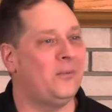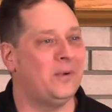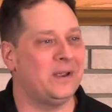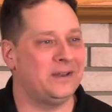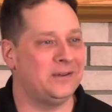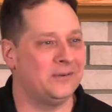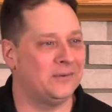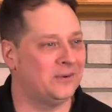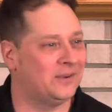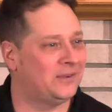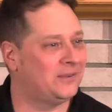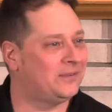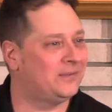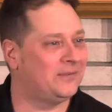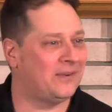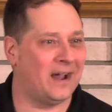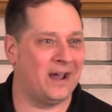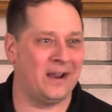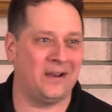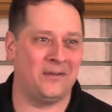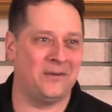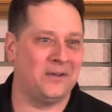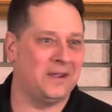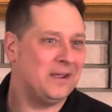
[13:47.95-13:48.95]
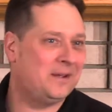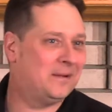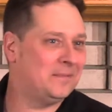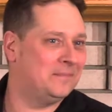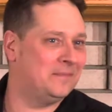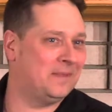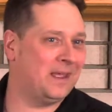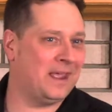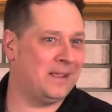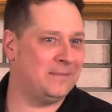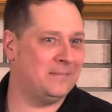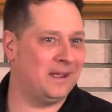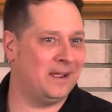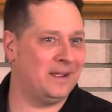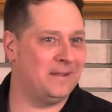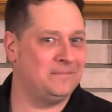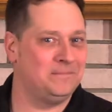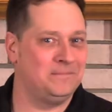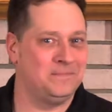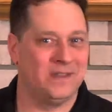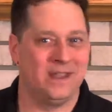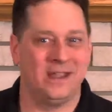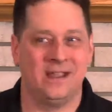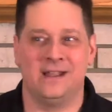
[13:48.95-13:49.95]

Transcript: we do is follow him. Amen?